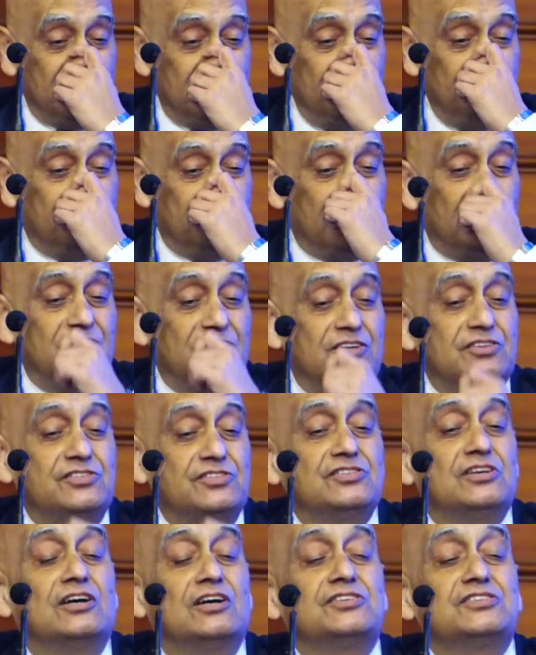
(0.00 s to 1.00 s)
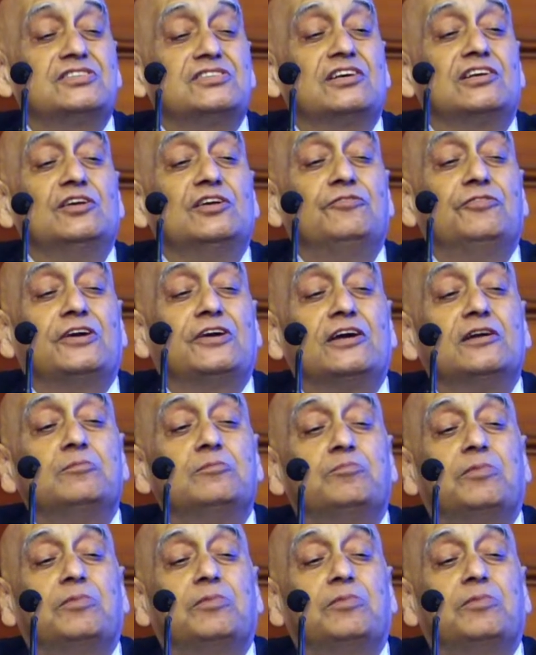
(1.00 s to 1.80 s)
If there is a significant